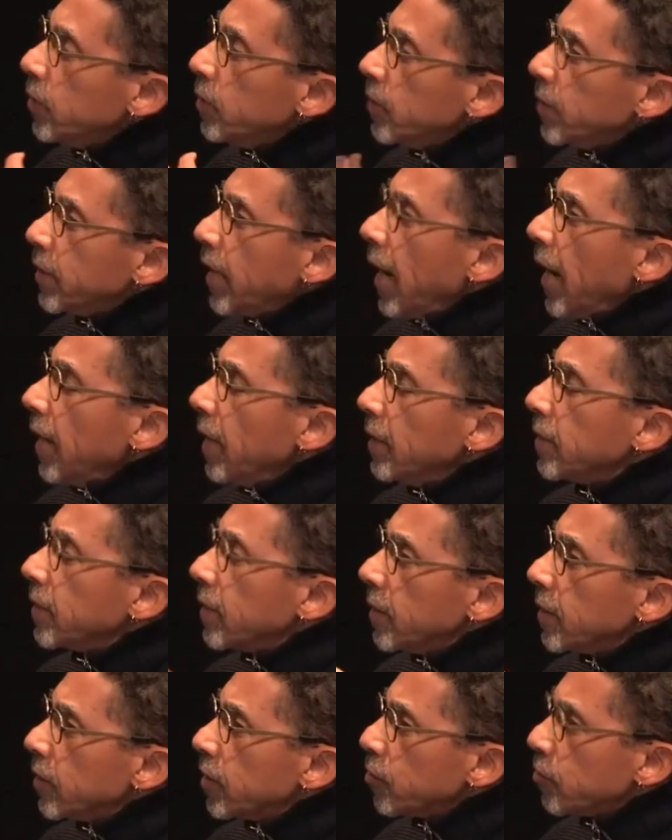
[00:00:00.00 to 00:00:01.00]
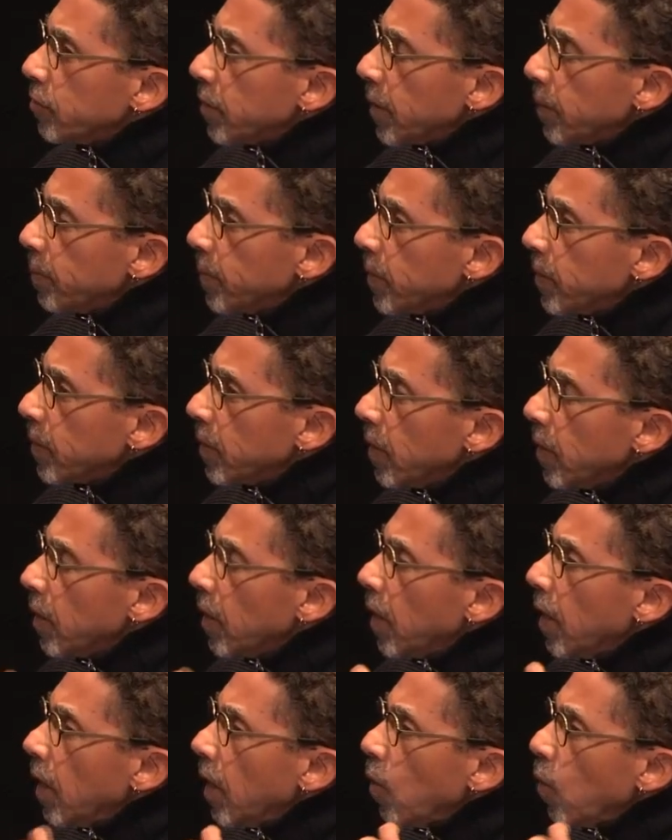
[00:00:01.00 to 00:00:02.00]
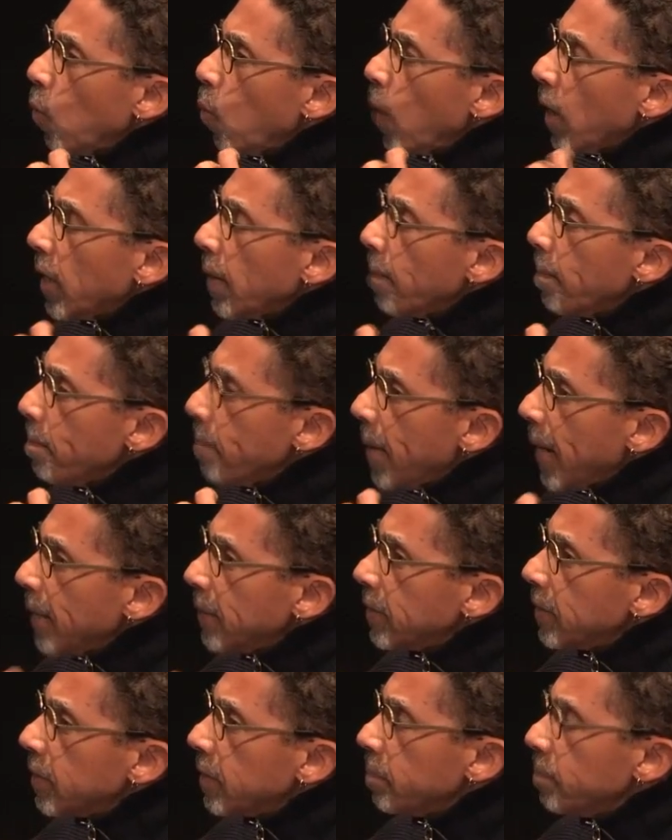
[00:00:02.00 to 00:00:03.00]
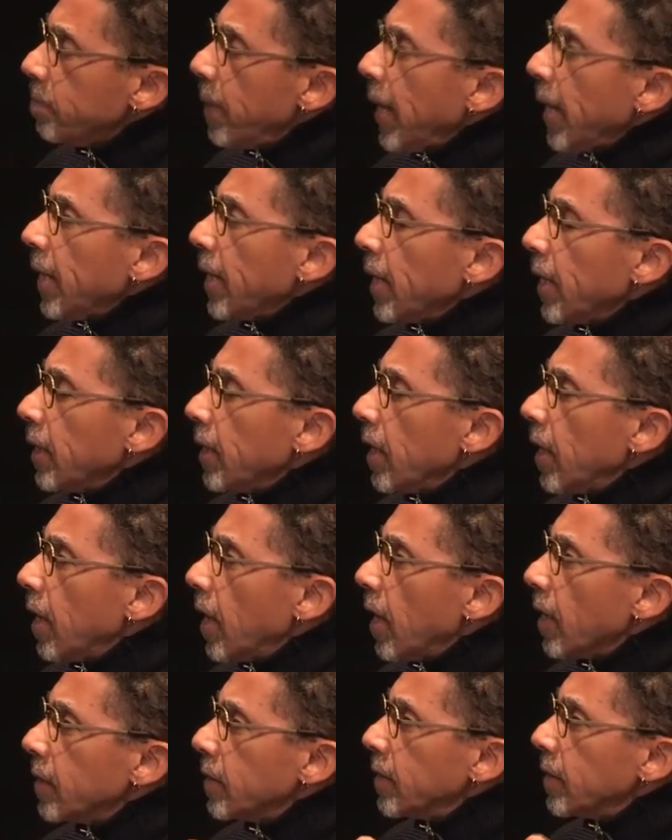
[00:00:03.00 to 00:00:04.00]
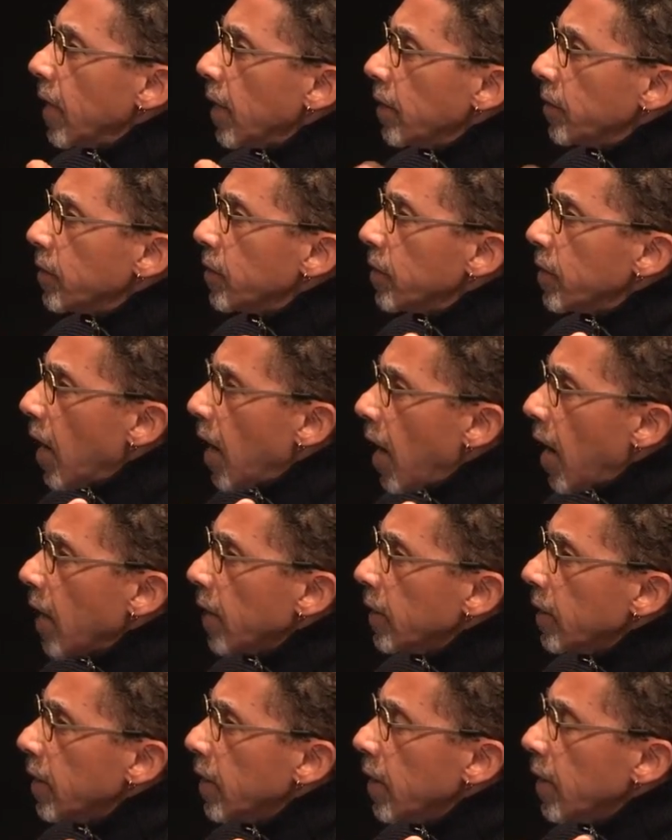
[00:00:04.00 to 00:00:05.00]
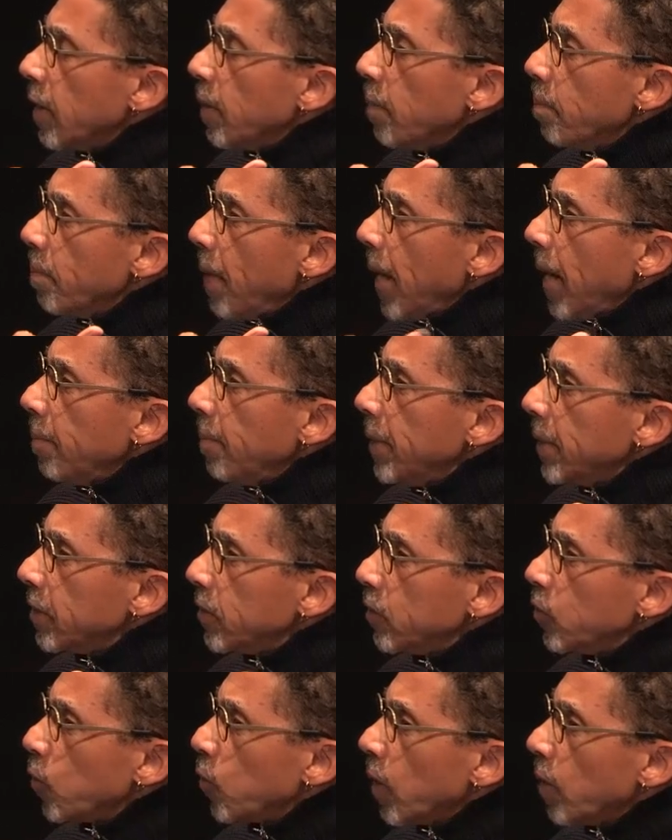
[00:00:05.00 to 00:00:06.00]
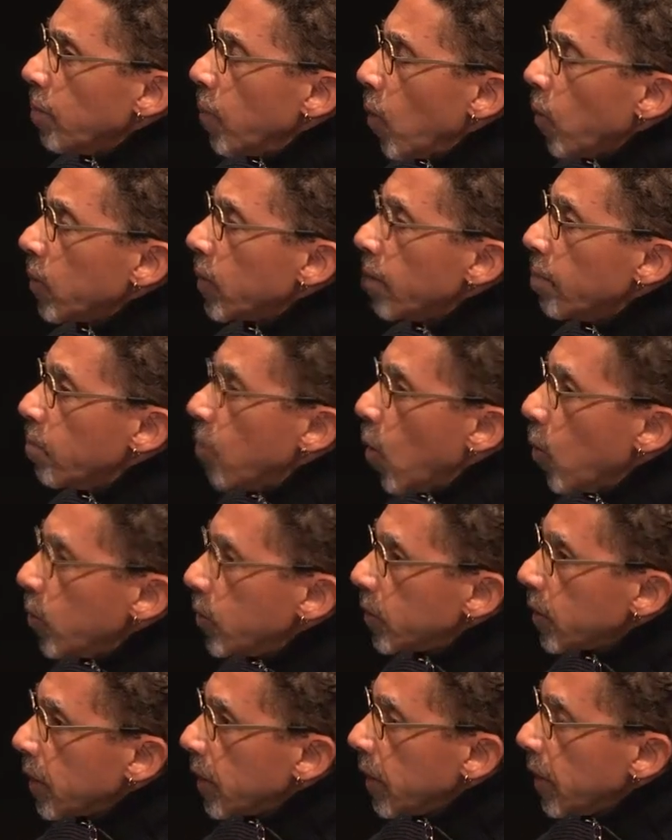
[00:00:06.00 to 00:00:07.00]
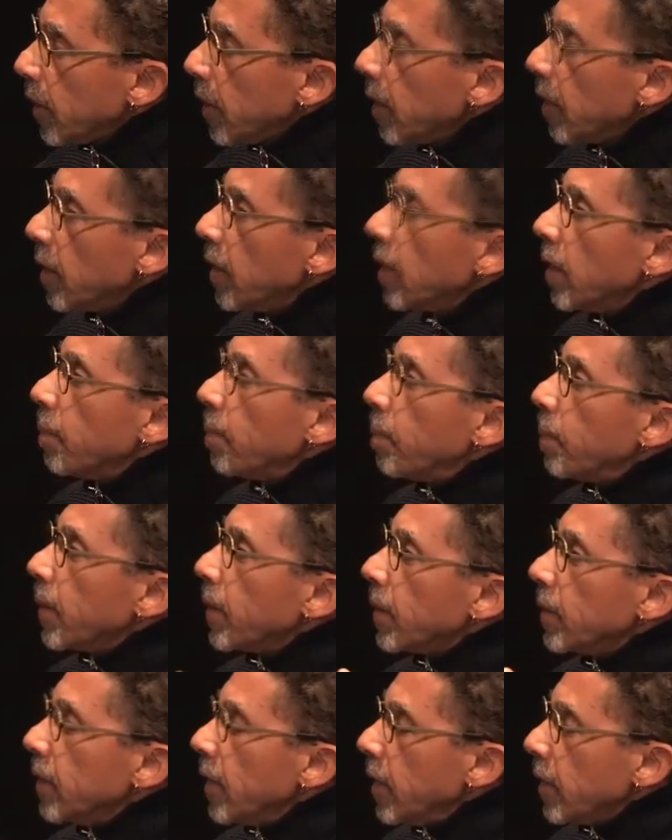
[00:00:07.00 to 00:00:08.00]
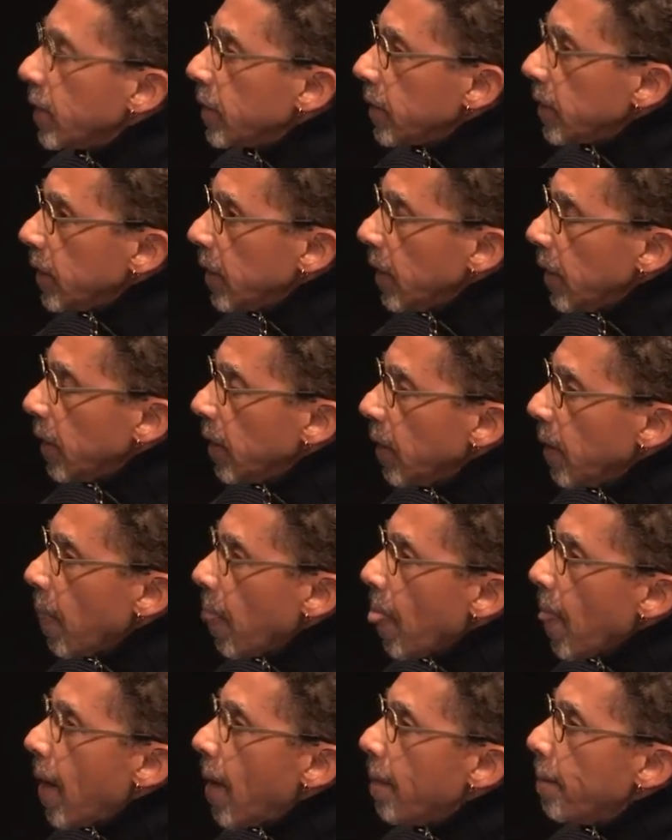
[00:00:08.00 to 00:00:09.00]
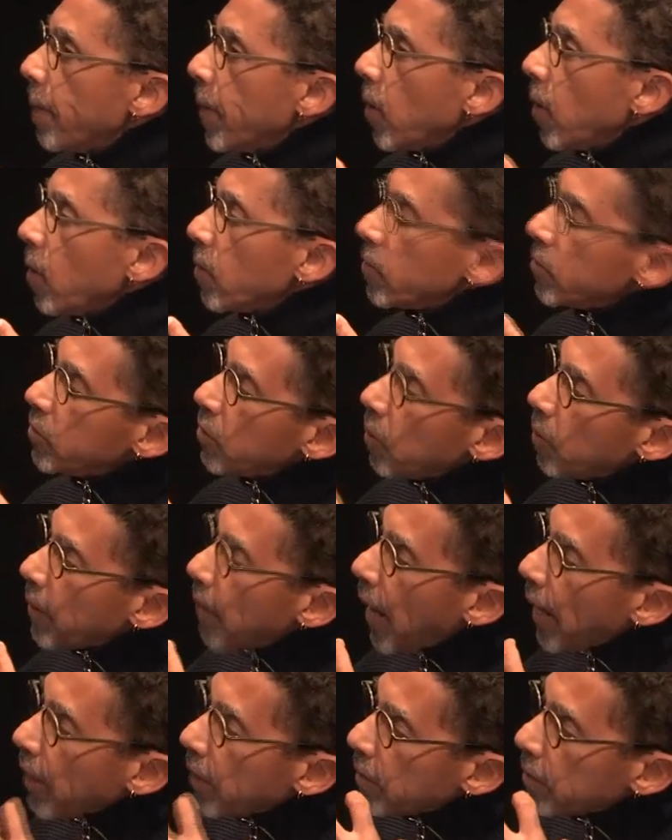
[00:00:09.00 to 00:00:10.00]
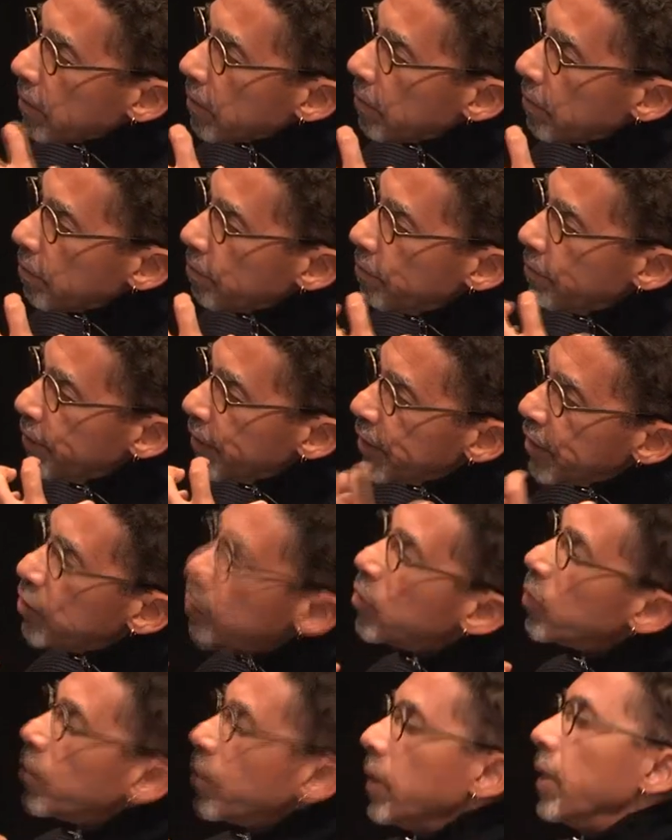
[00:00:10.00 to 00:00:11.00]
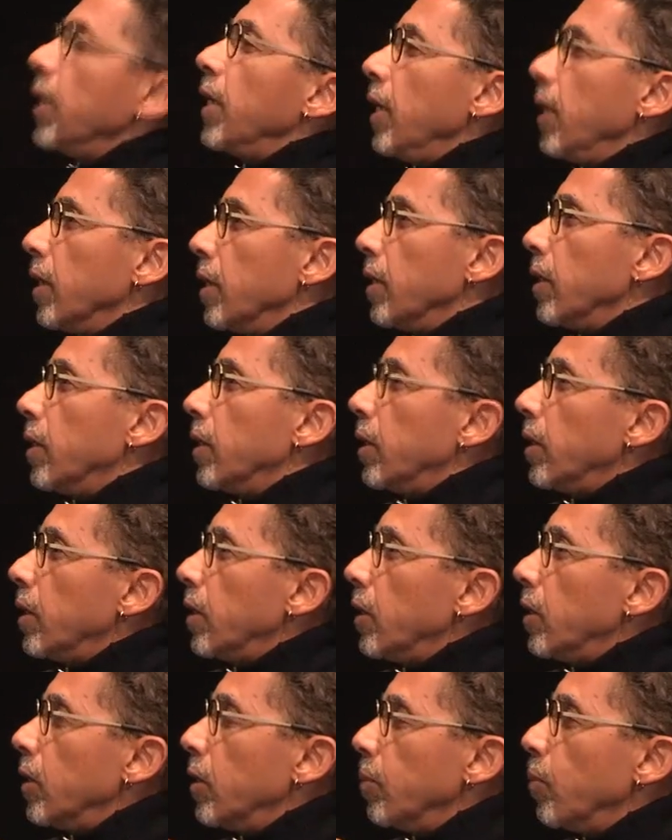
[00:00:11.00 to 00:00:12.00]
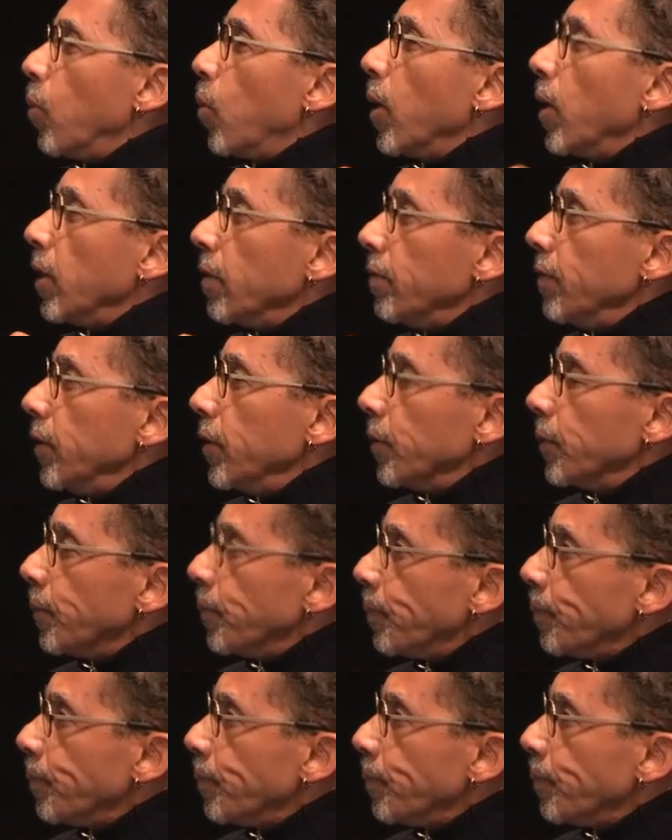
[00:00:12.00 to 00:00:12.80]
you changed in the script, what it meant to make it uh, centered on Mamie's story, both emotionally, politically, but also like visually, mm-hmm. her point of view.